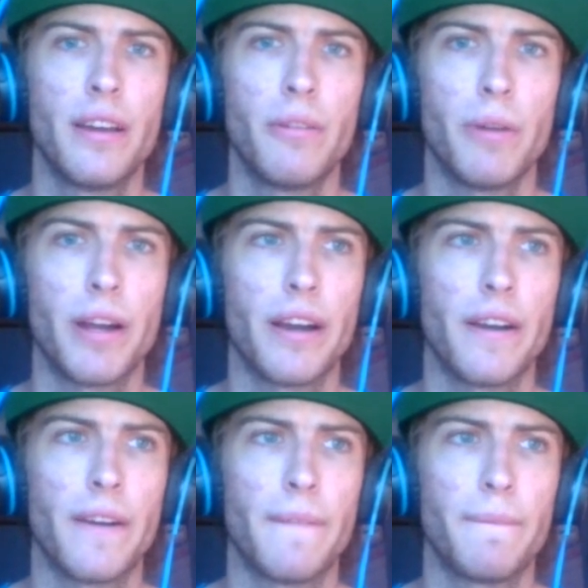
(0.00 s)

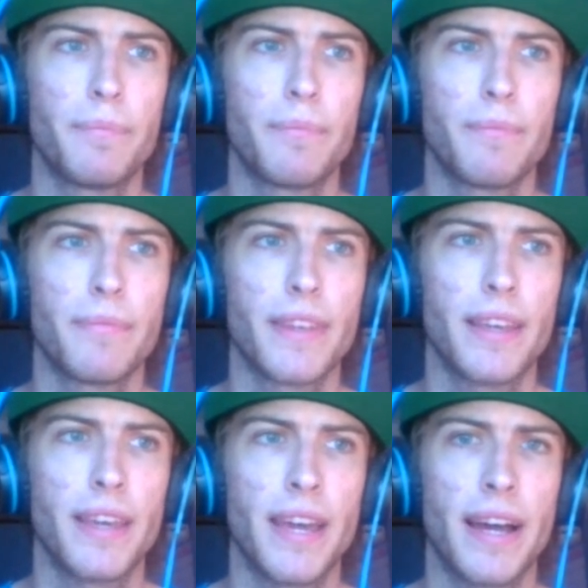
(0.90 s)
where
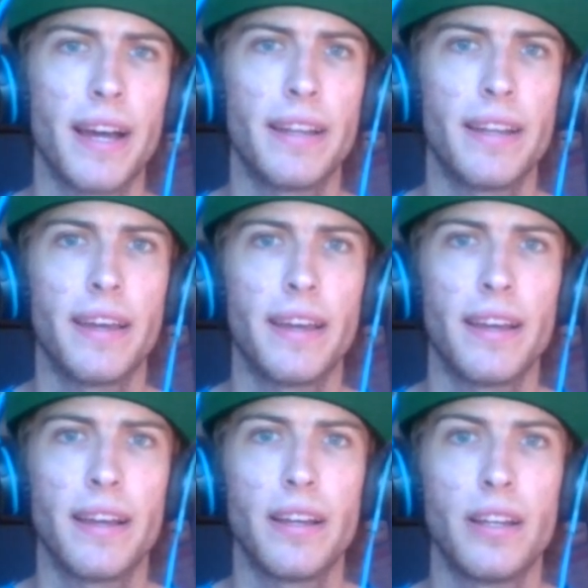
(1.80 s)
he had a
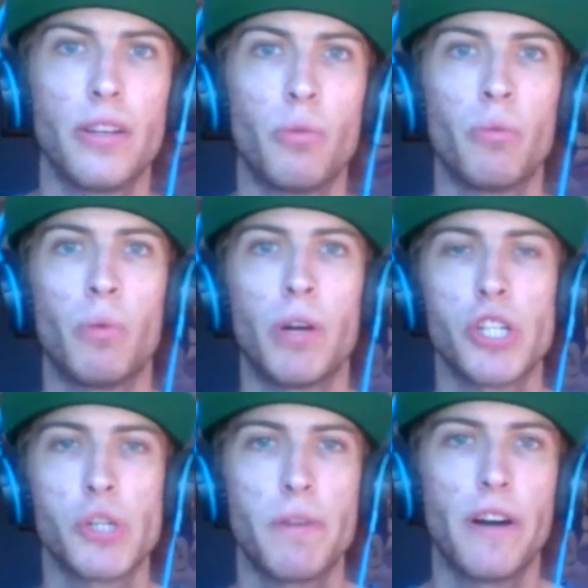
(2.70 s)

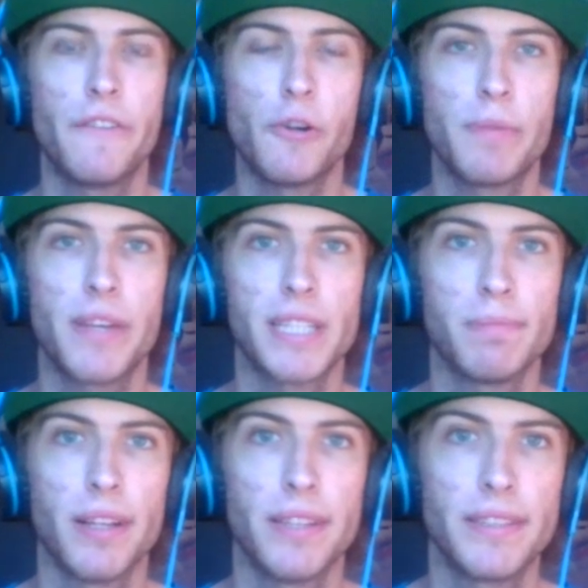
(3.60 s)
112 OPS
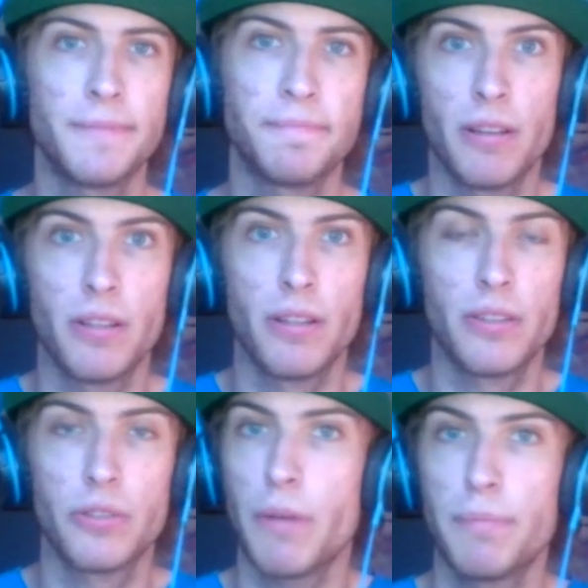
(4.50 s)
plus,
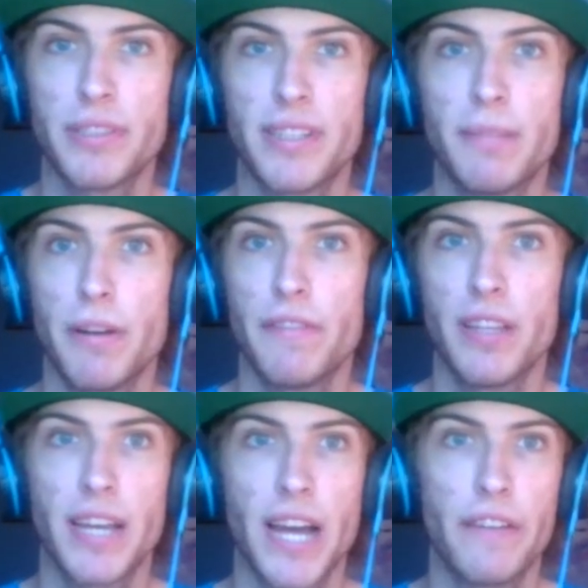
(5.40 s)
12% above
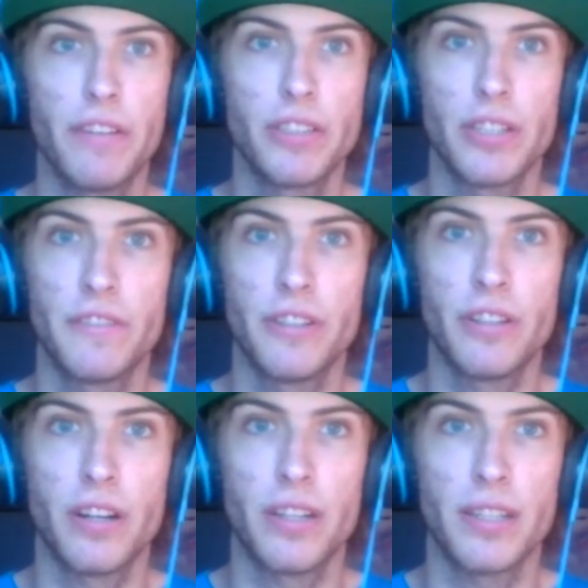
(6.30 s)
league average. Good
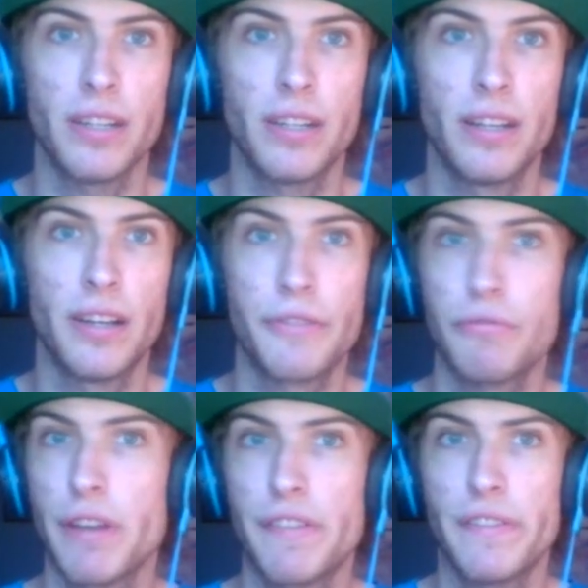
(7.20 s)
on you.
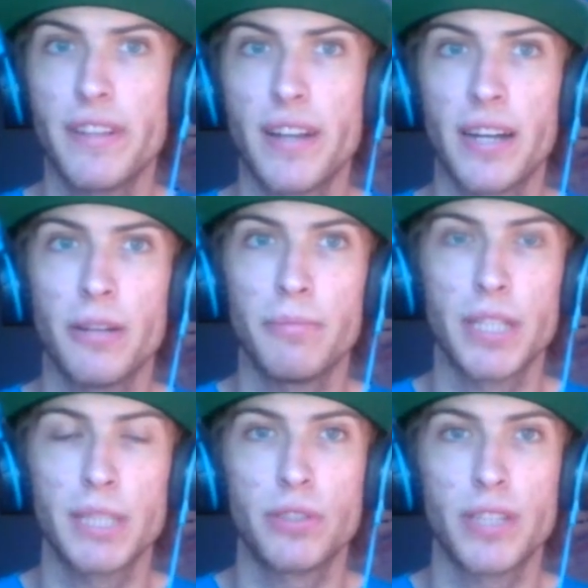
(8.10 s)
359 on
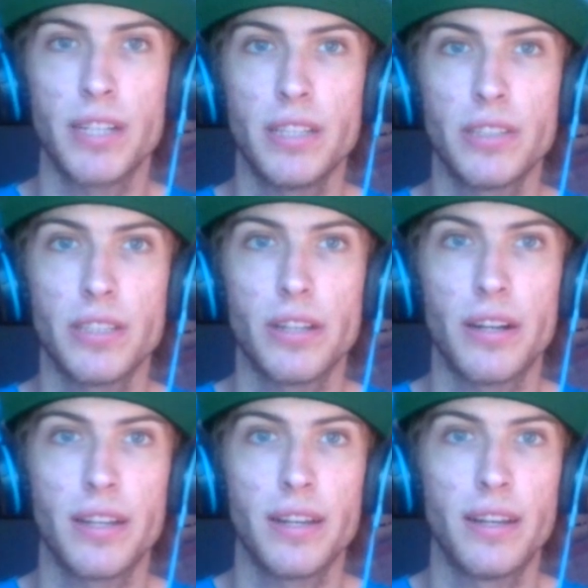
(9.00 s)
base percentage. Good
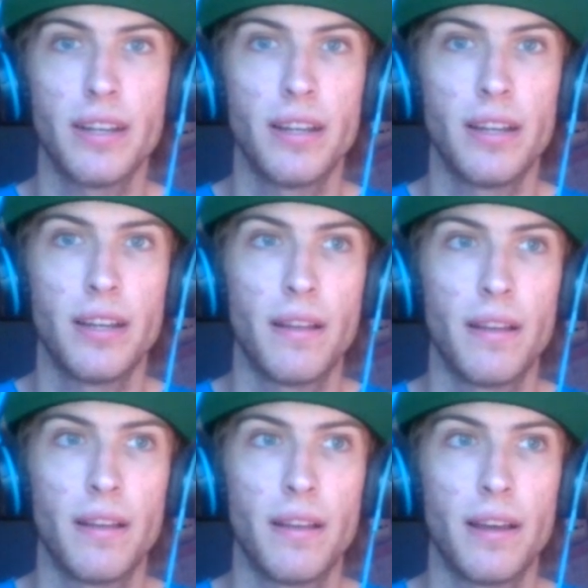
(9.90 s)
on you.
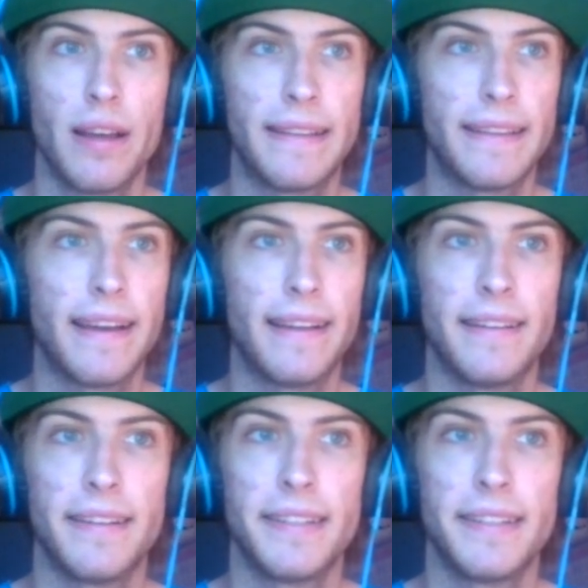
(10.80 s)
And then